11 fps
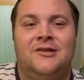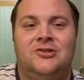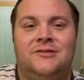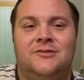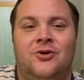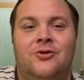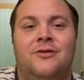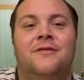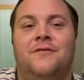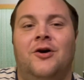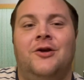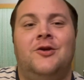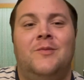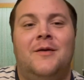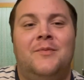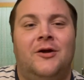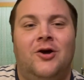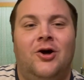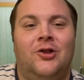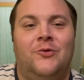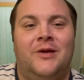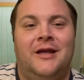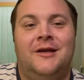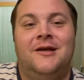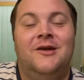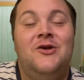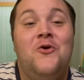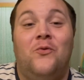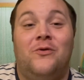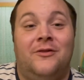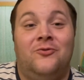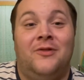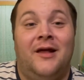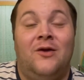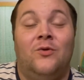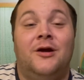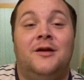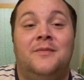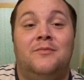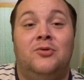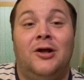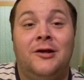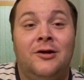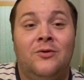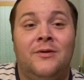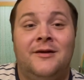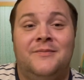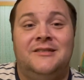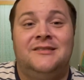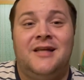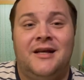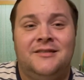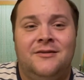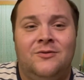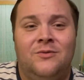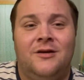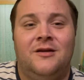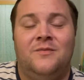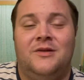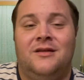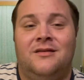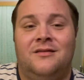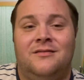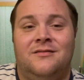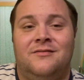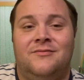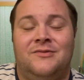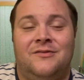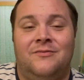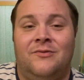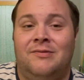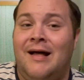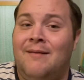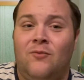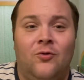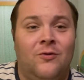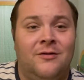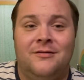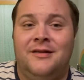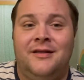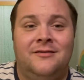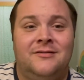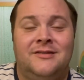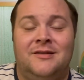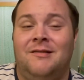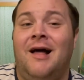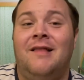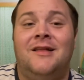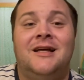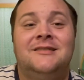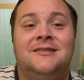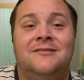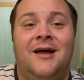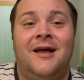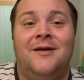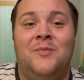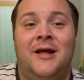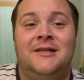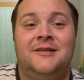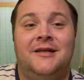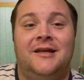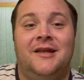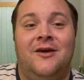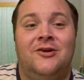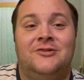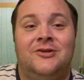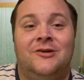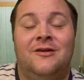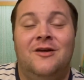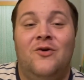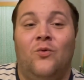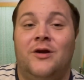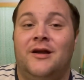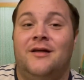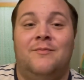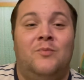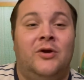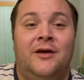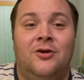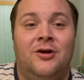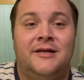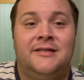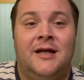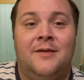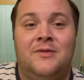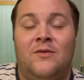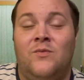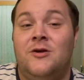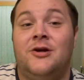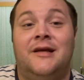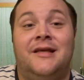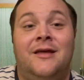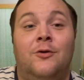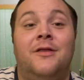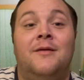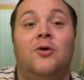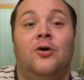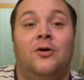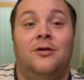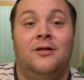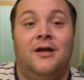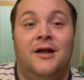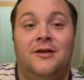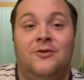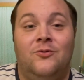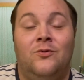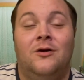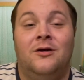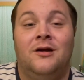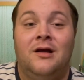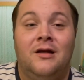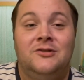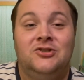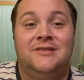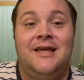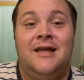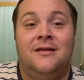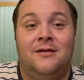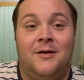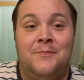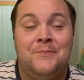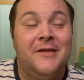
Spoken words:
of just turned the volume up on Halloween, where they were like, we're going to be bloodier, we're going to be sexier, we're going to be a lot more kills, a lot less pacing and character. We're going to put out archetypes, and we are going to kill them all, and you are going to just eat it up.